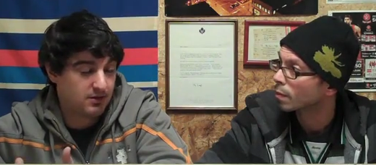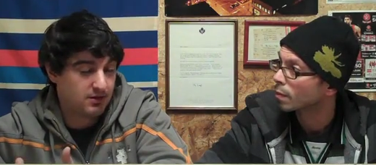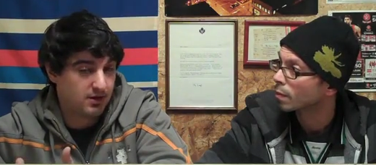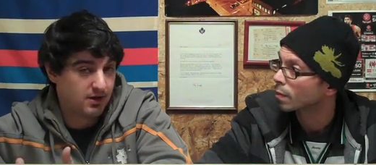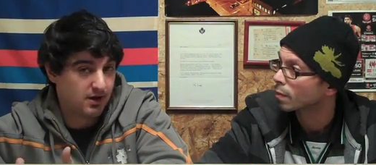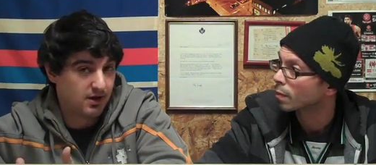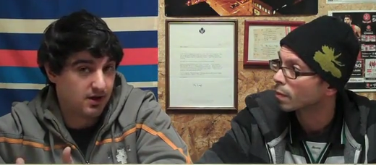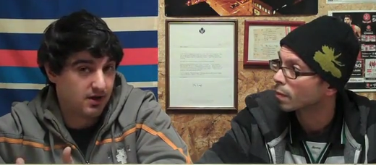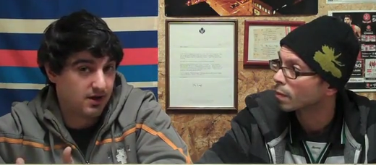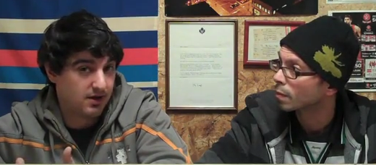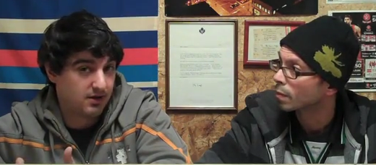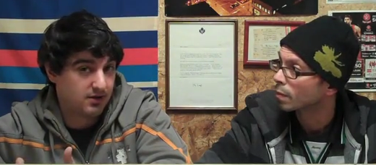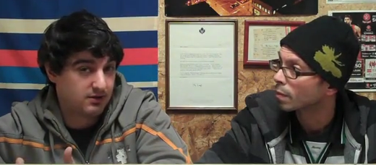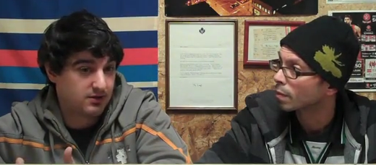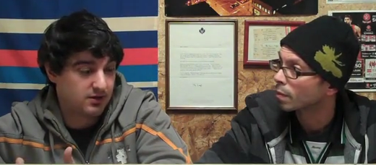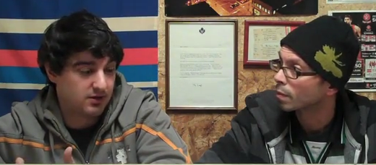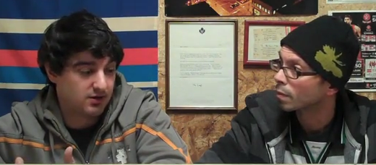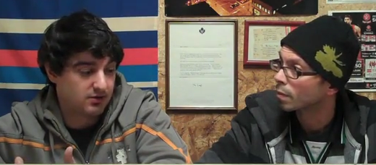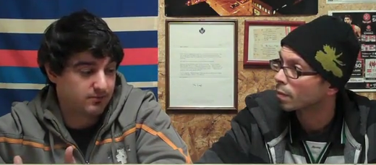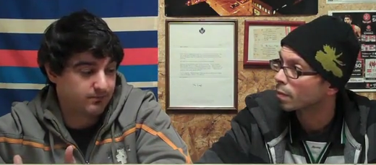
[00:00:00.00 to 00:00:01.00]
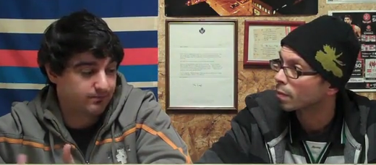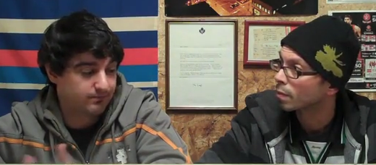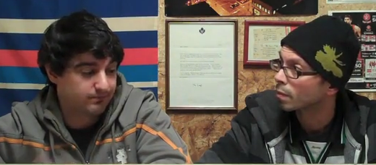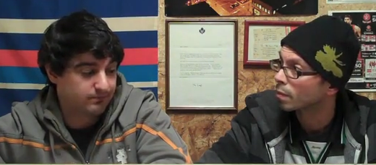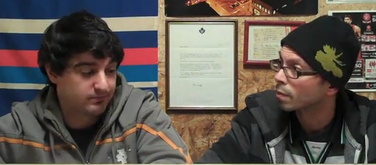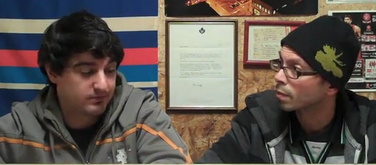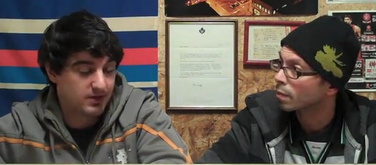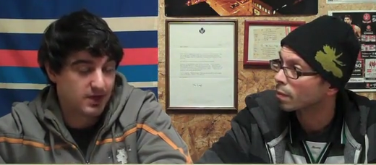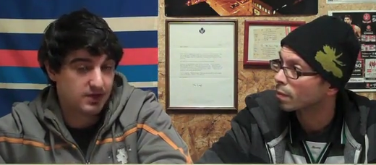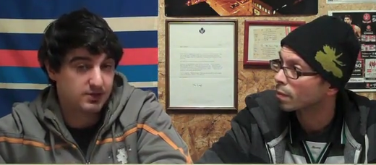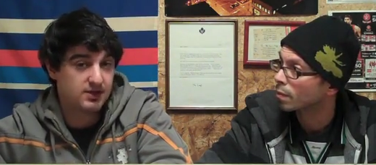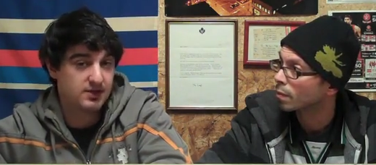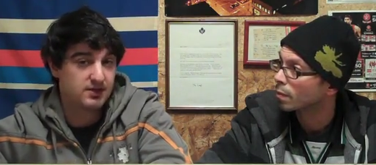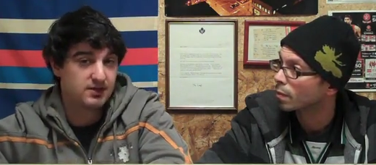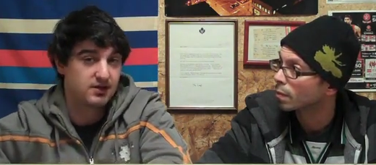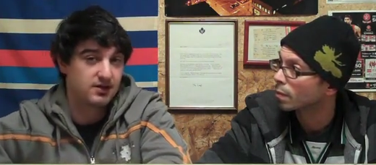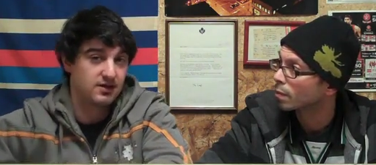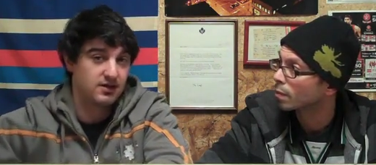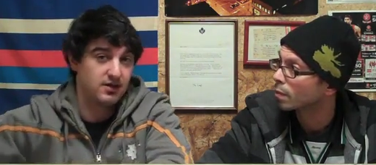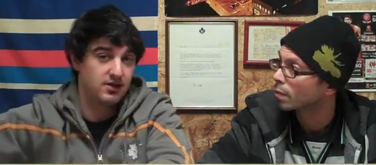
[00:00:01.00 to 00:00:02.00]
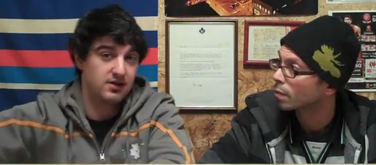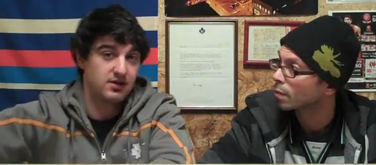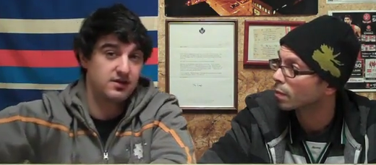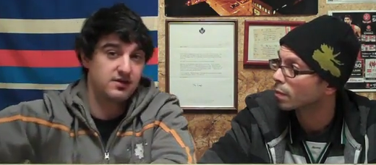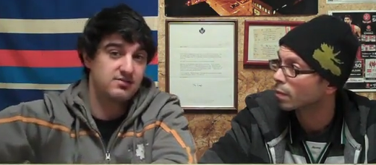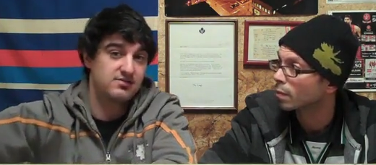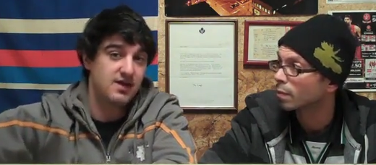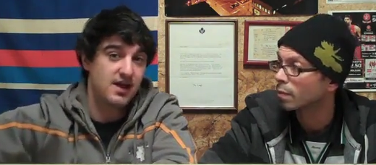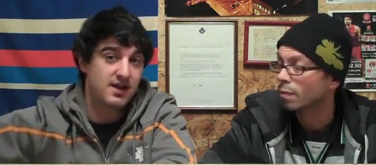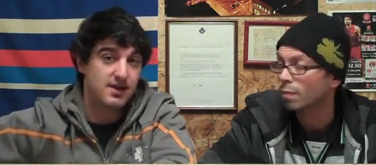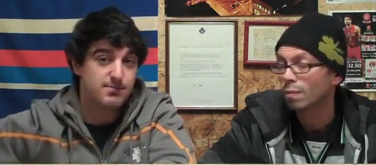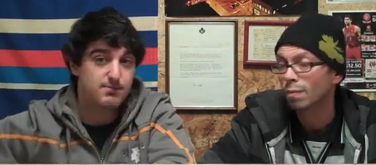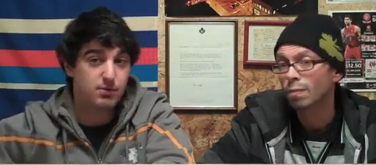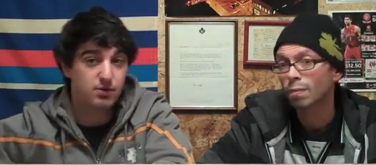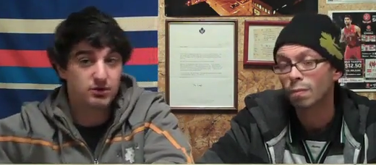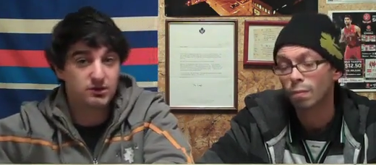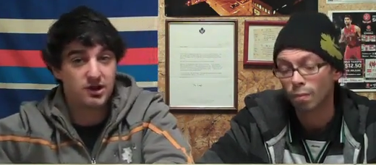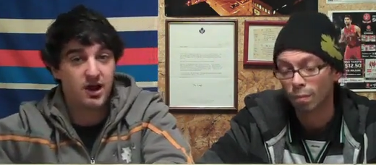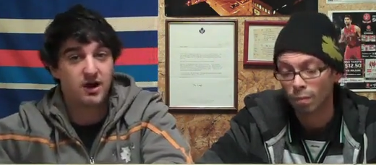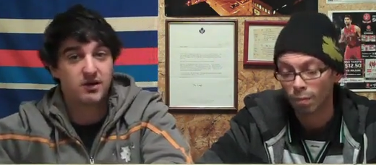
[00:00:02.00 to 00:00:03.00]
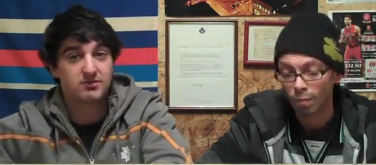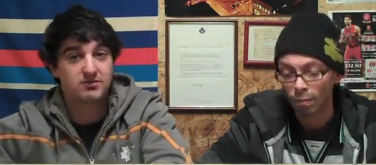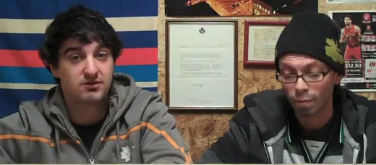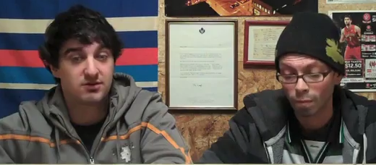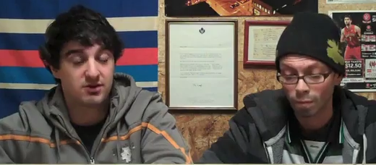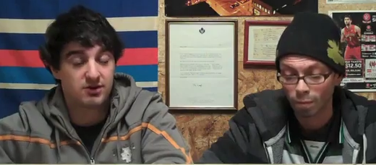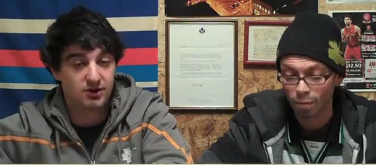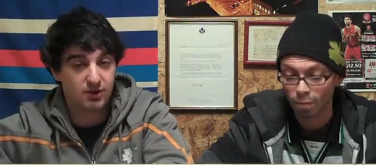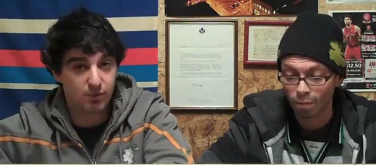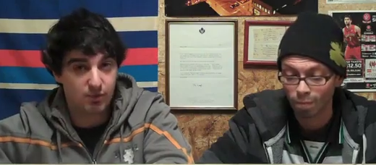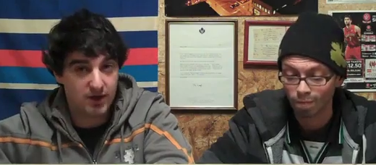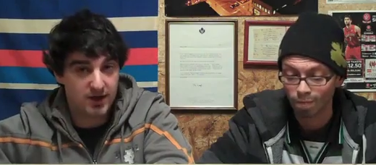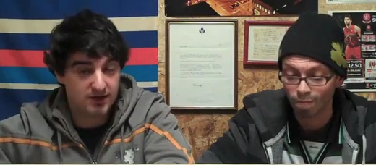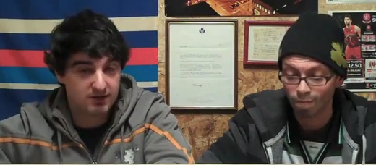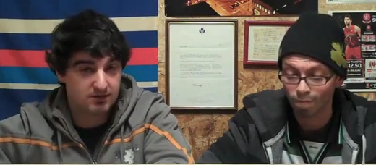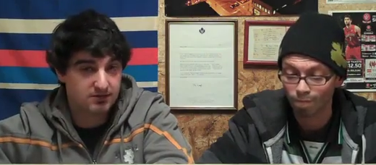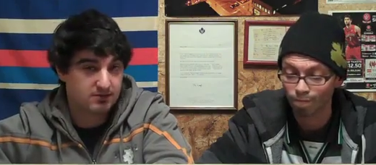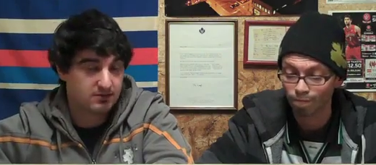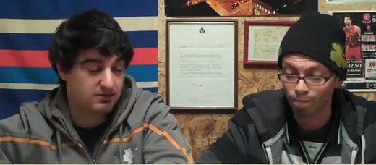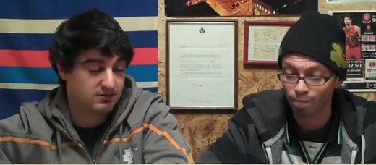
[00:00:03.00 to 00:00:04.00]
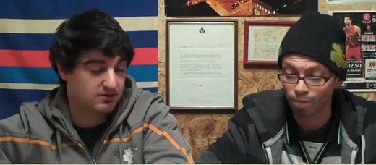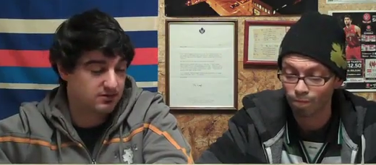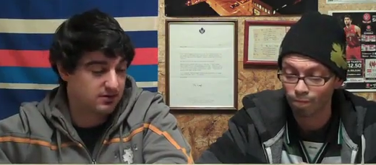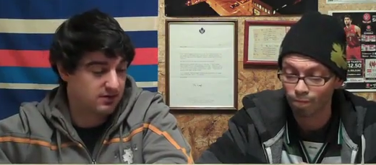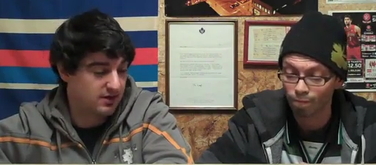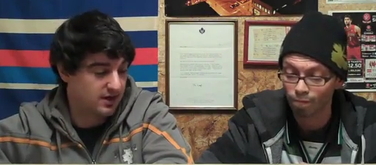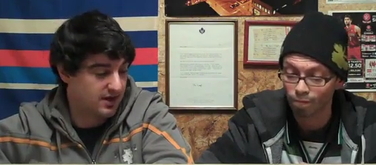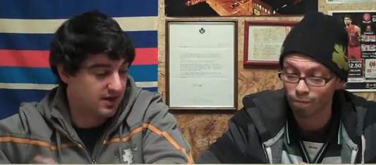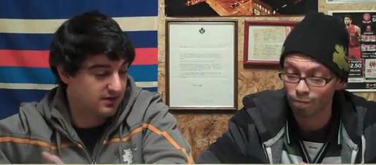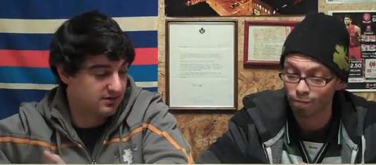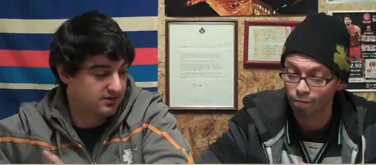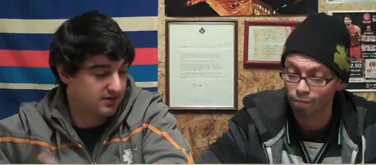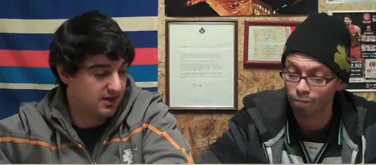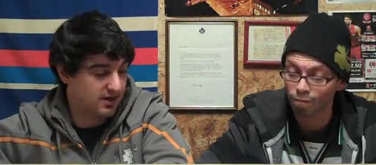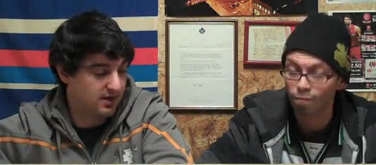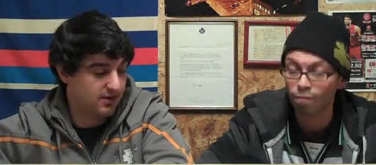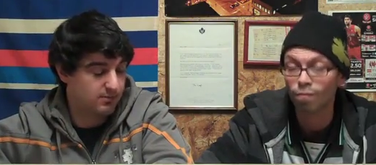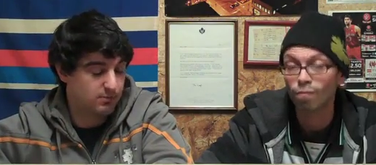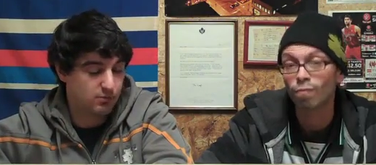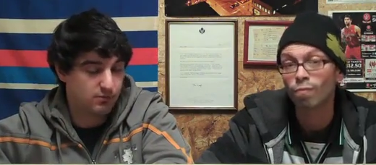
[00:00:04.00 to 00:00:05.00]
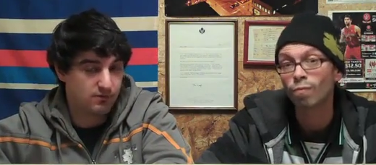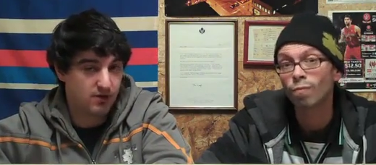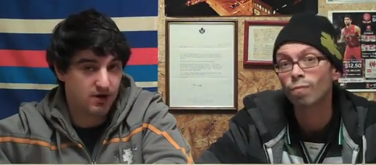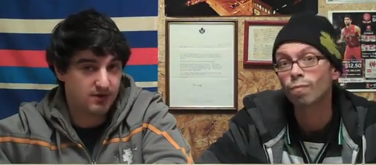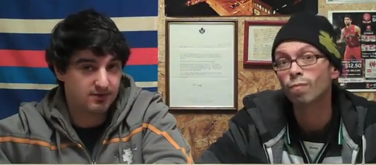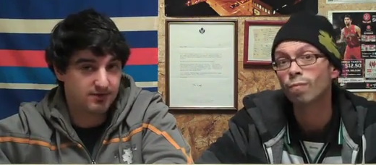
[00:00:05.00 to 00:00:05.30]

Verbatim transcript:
Speaker 1: you know, I think Gonzaga Bulldogs are gonna win and uh, move on